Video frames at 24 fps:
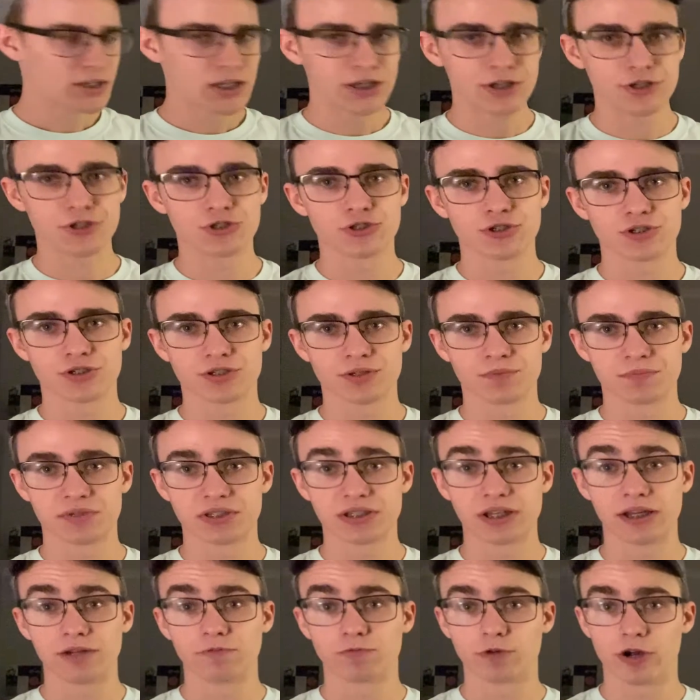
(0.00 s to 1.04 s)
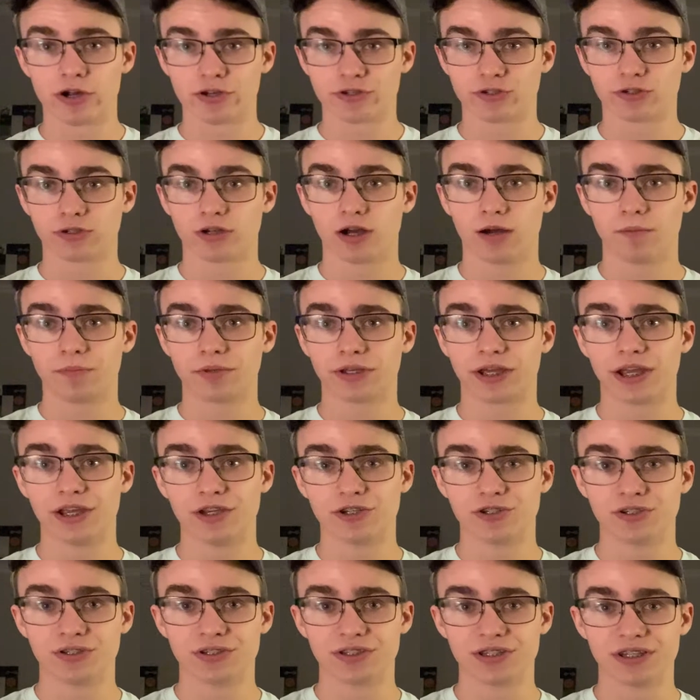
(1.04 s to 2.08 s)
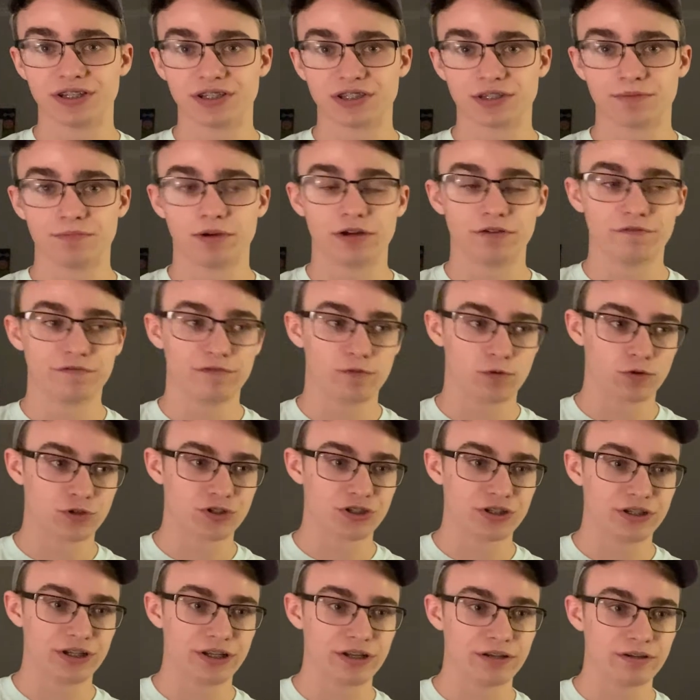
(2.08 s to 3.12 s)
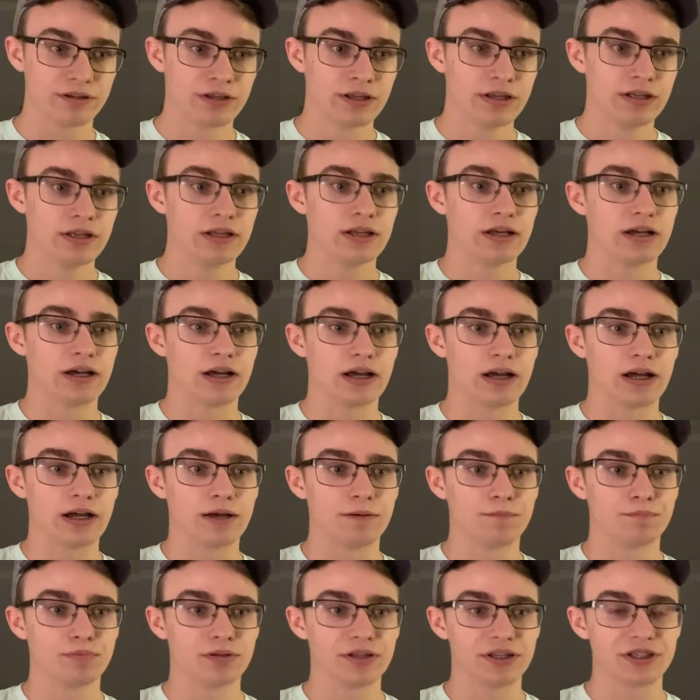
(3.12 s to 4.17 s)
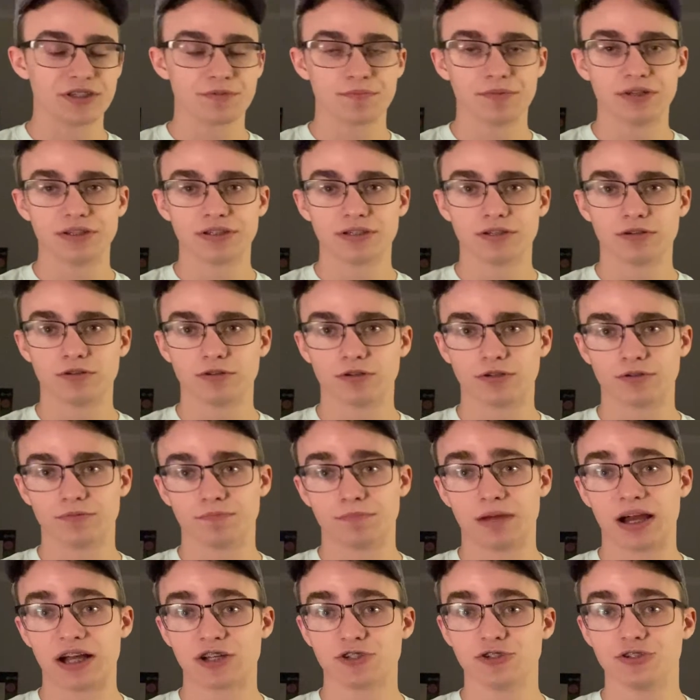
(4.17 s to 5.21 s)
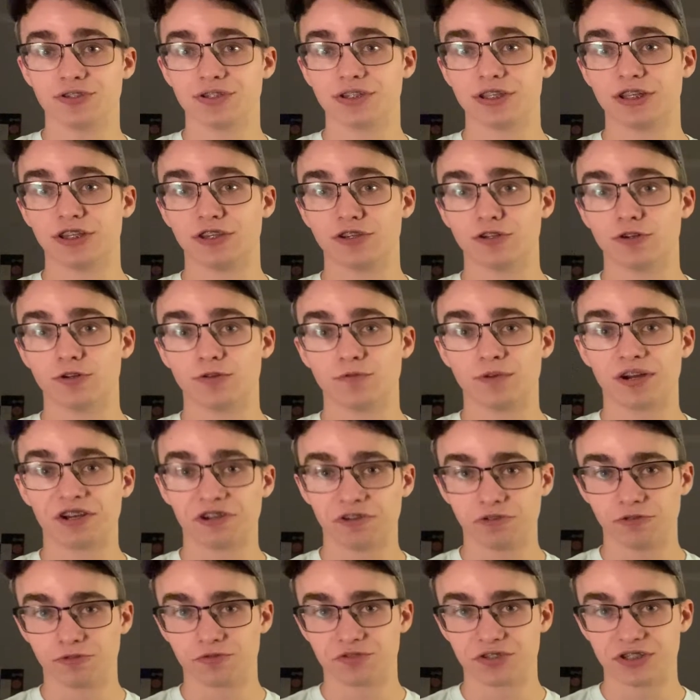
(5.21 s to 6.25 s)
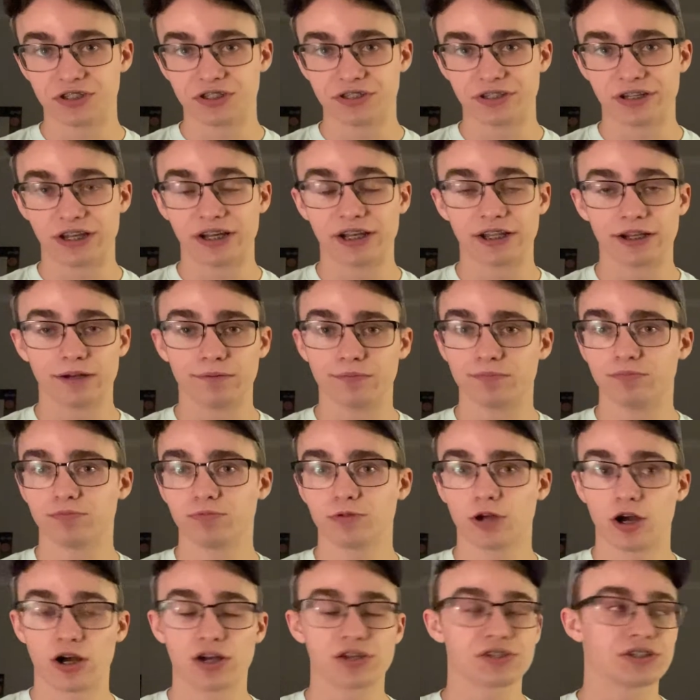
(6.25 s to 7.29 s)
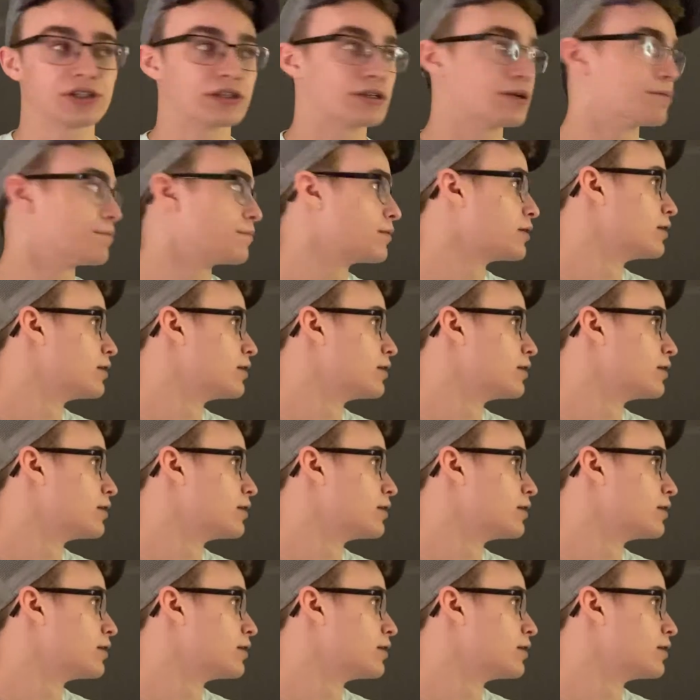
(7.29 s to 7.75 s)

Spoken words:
It's just some slight roster complications and some unfortunate placement or matches in their regular season ended up costing them.